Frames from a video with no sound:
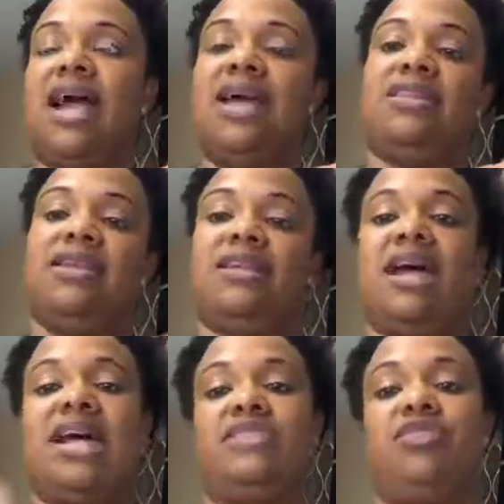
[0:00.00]
I think
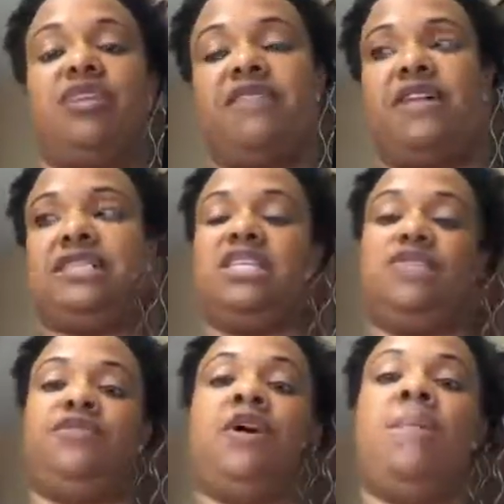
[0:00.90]
acid reflux
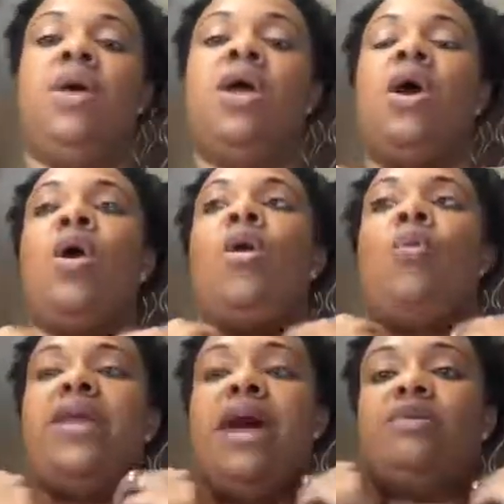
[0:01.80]
is from
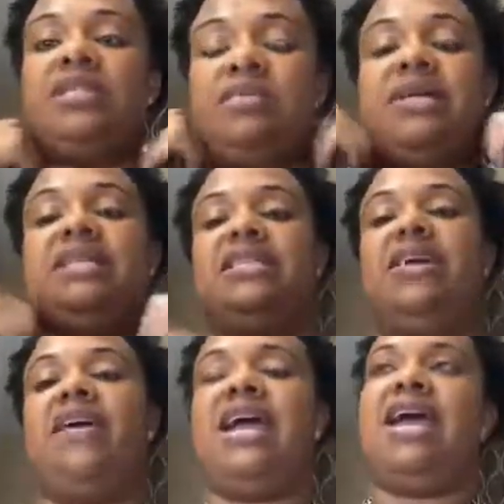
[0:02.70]
when I was in the
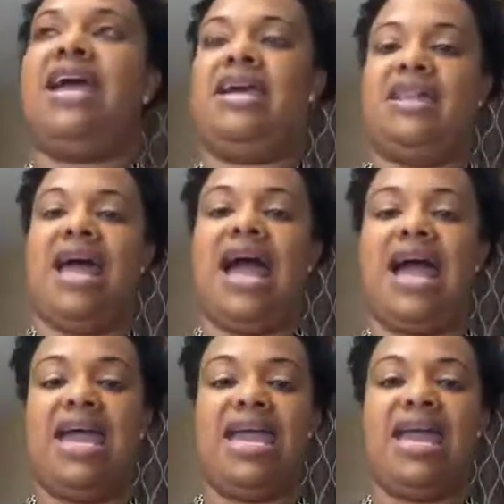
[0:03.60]
military, and
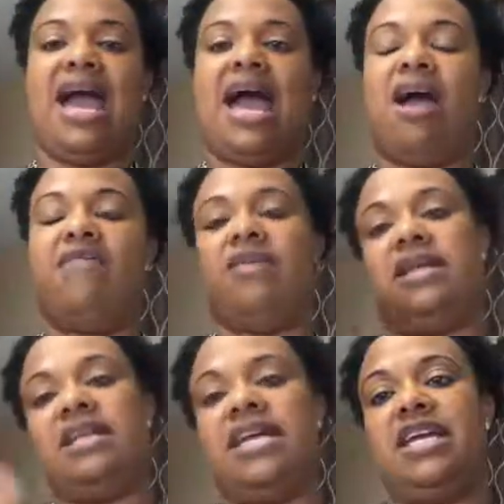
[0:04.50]
I have
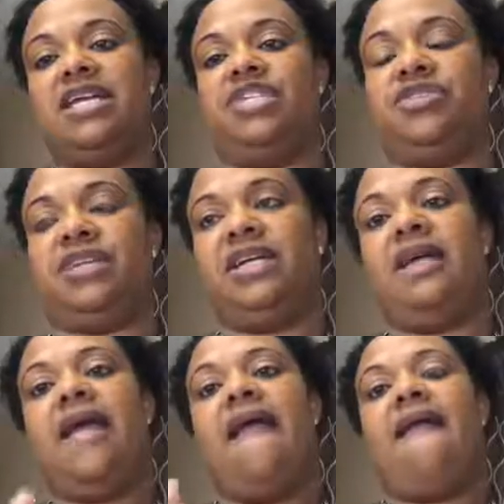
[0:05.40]
a knee injury
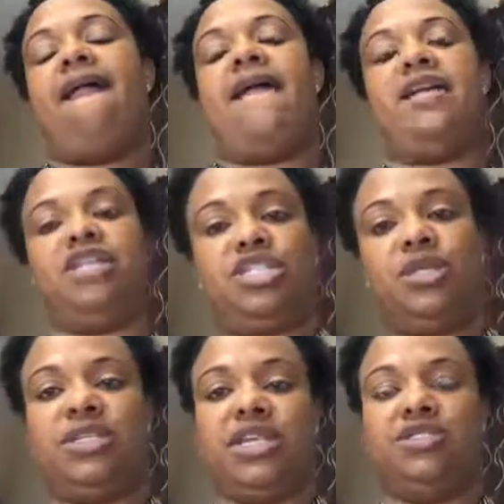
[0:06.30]
and a
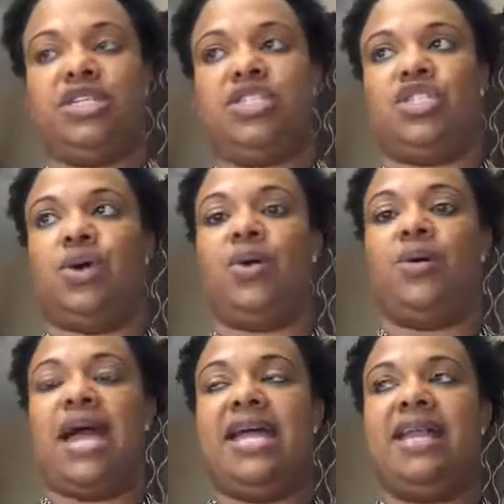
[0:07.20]
shoulder injury.
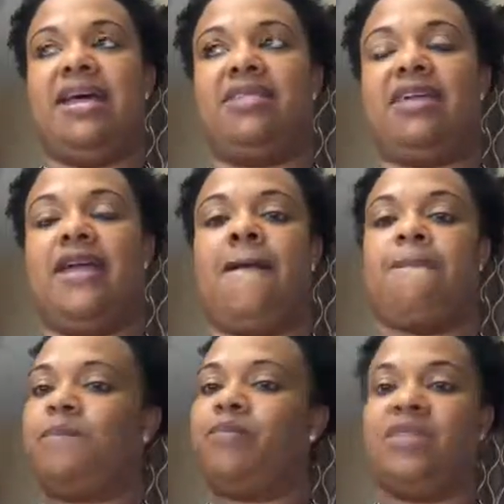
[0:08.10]
So, and I think
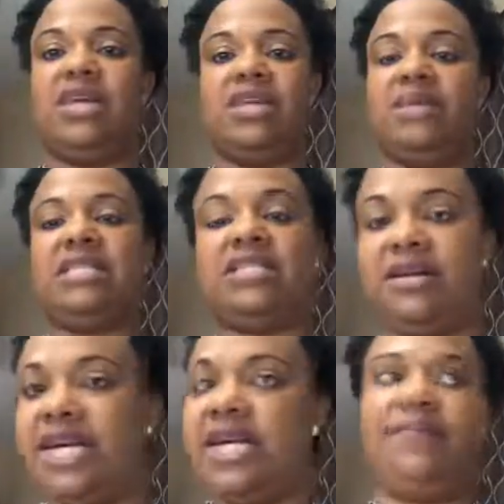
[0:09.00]
in the
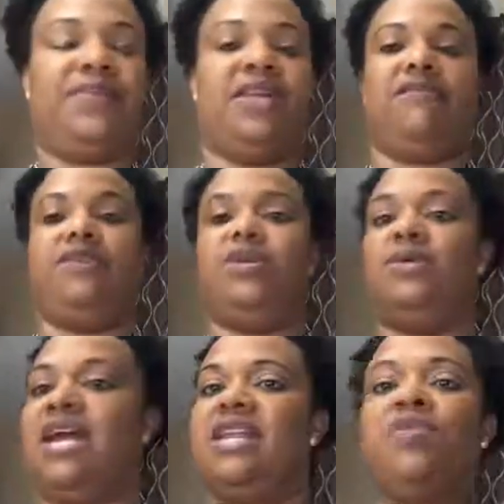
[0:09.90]
military, if
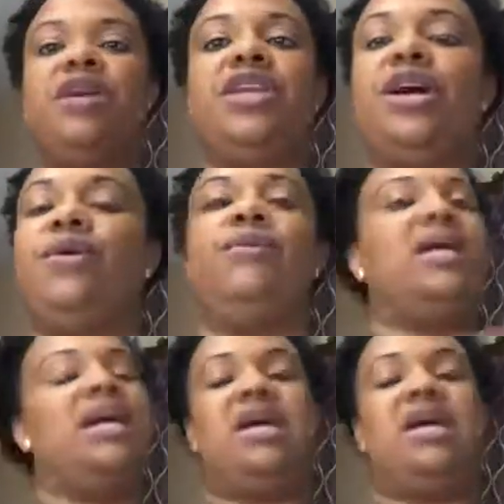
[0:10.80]
anyone know,